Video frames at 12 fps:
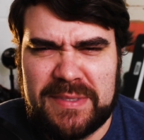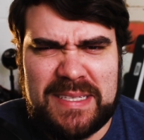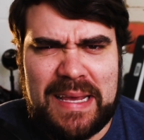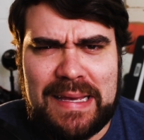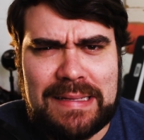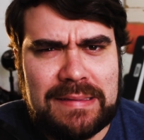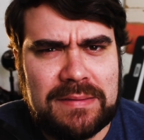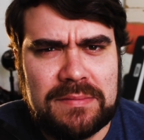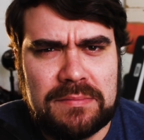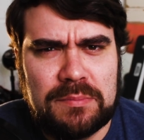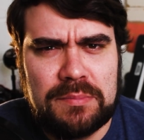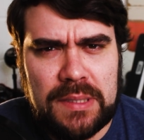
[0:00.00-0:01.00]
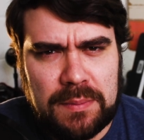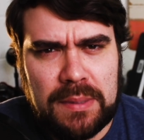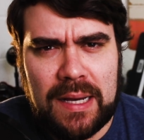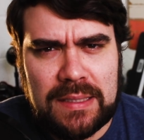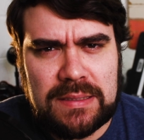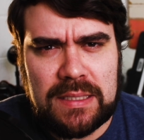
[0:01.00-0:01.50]
stand.
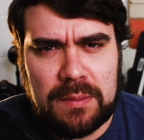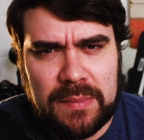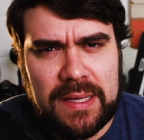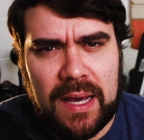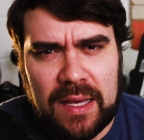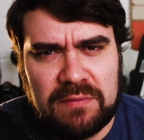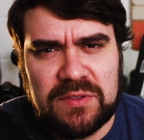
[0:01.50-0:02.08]
Bee-box stand? Beehive